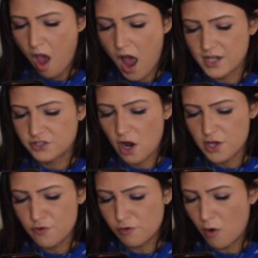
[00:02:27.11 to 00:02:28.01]
I saw
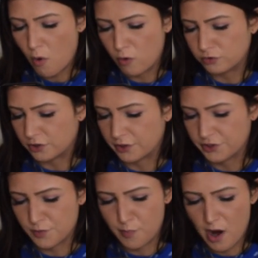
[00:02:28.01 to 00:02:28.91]
you grow older,
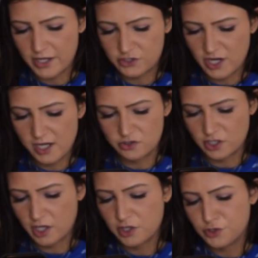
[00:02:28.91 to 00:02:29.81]
your body
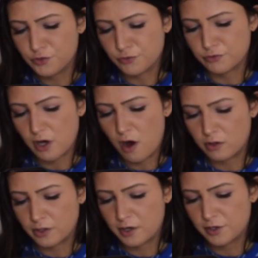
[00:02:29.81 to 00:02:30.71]
changing, you grew
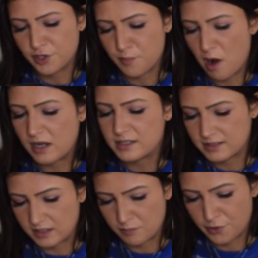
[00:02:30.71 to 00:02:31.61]
taller, your body
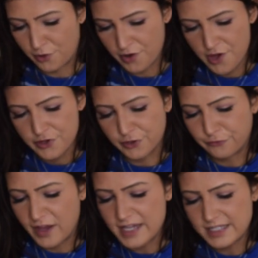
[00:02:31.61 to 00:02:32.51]
slimmer, your
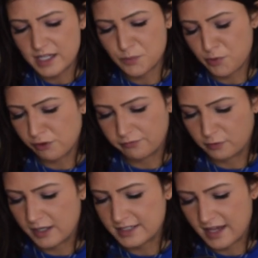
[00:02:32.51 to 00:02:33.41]
face as
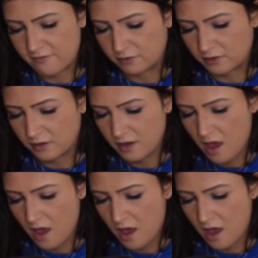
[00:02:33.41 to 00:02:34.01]
beautiful as ever.